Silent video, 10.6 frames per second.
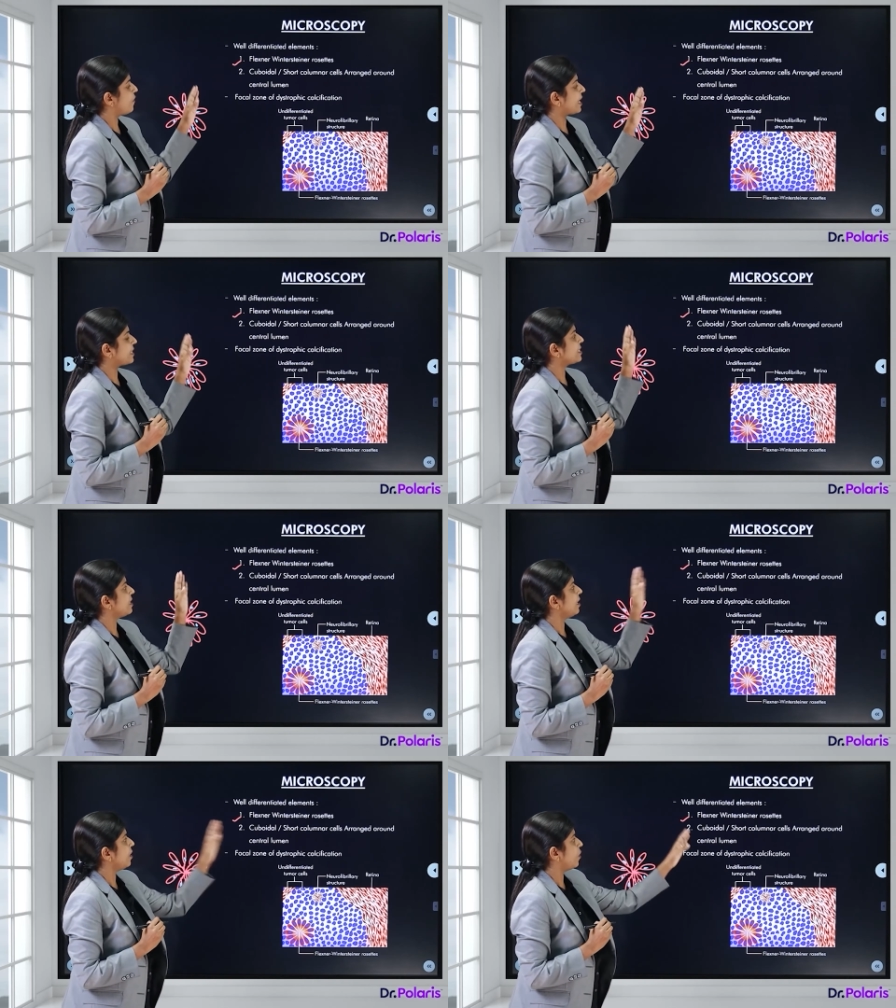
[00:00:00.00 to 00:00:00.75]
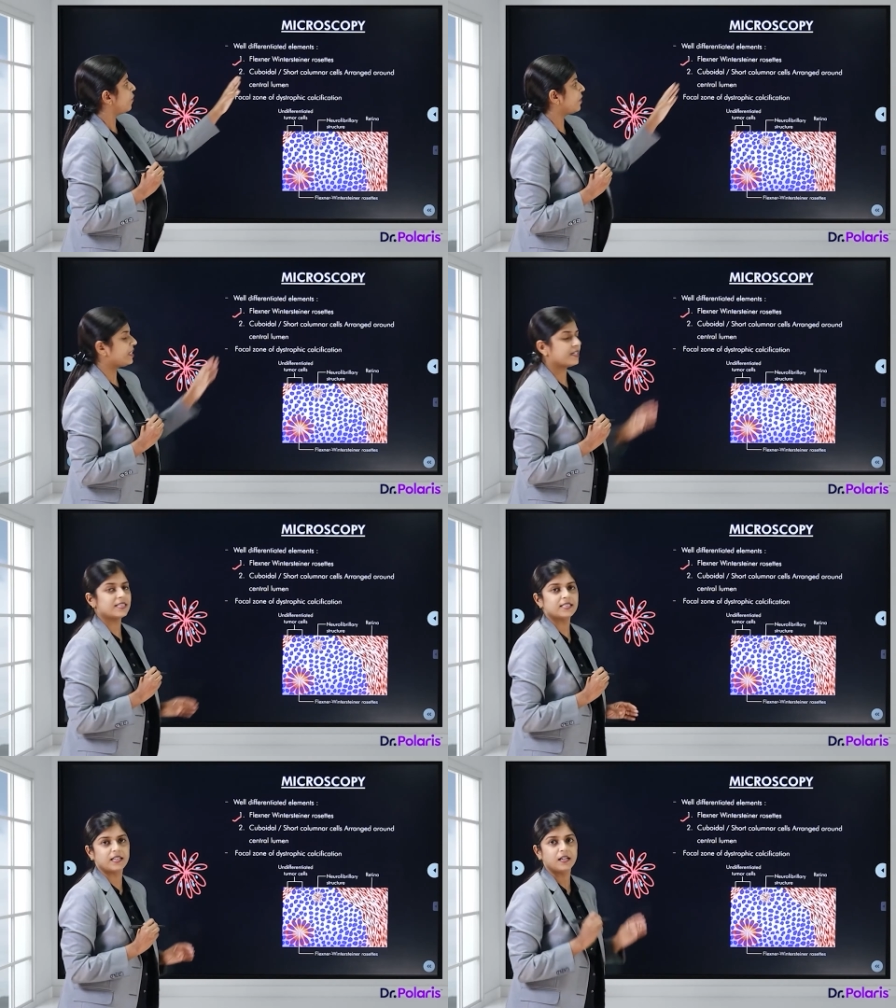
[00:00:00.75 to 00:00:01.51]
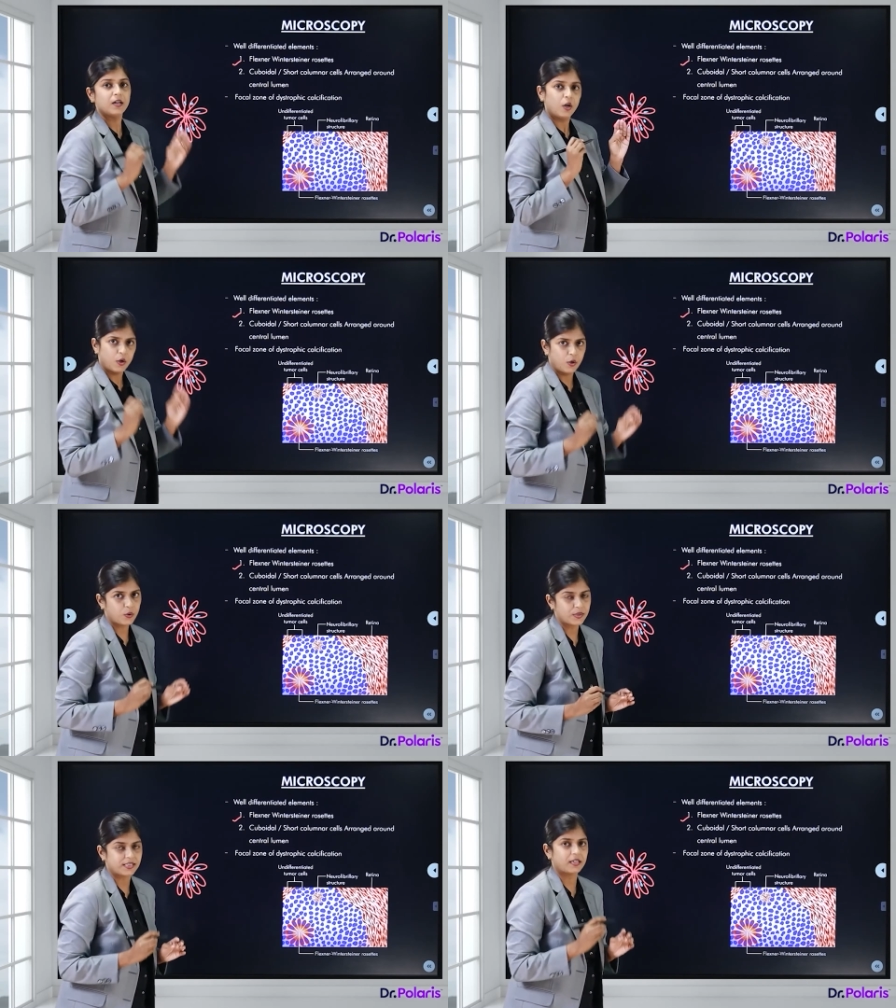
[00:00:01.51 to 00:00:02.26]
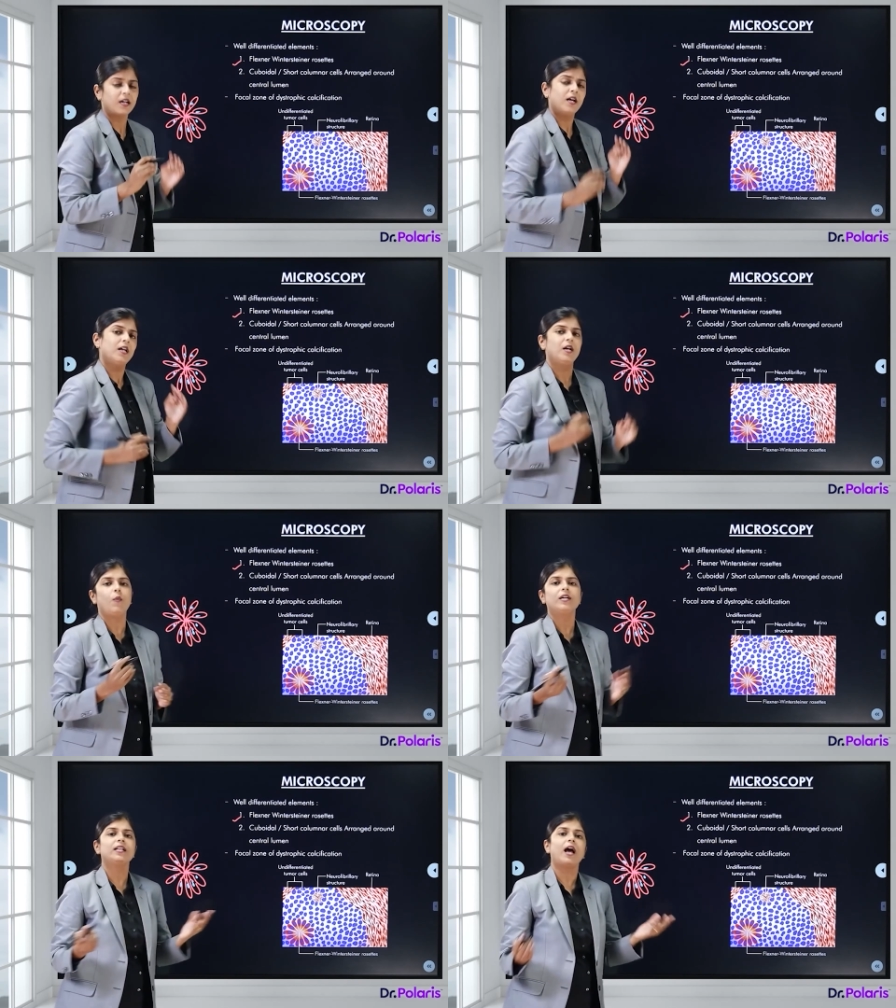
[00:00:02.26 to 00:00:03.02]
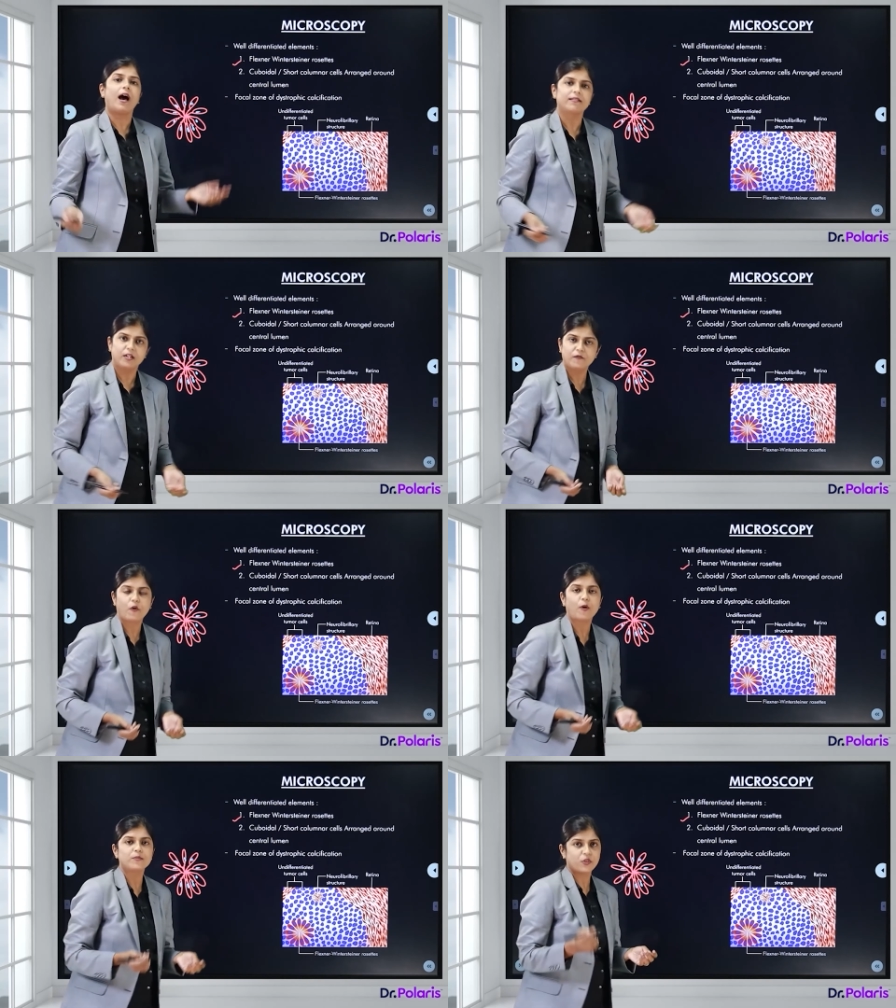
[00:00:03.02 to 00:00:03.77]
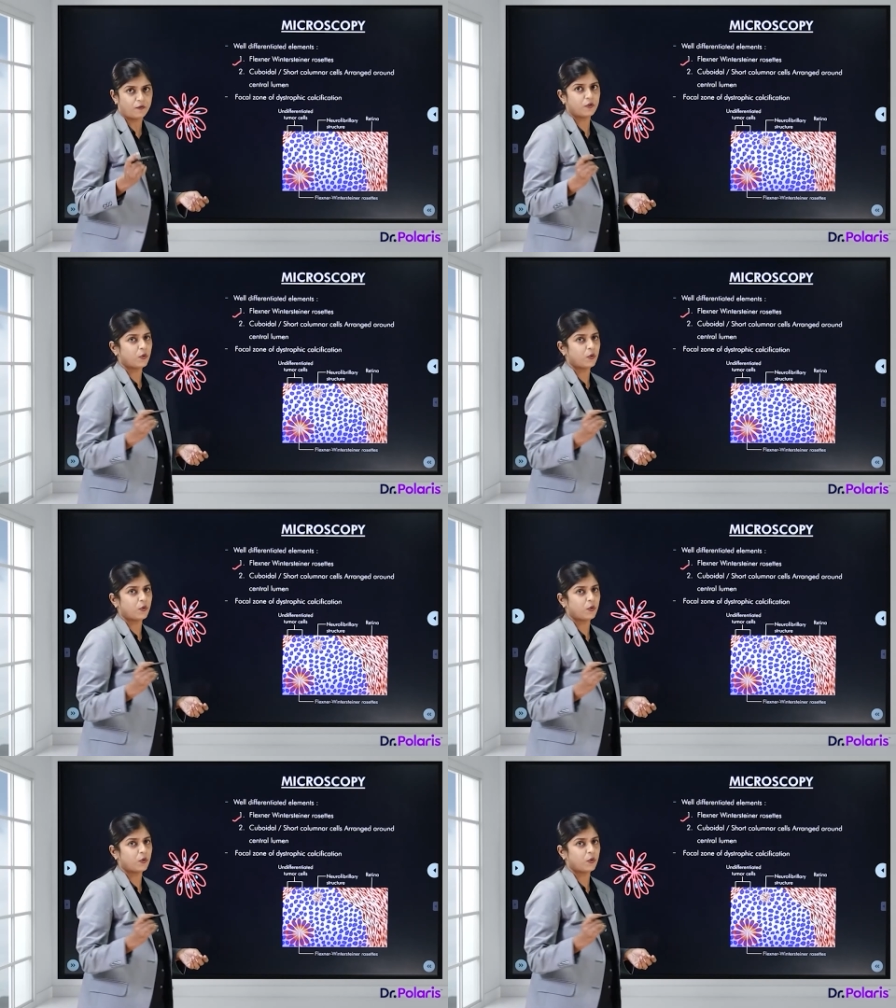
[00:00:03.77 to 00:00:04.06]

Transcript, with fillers: flexner, Wintersteiner, rosette. Now, what are the other forms of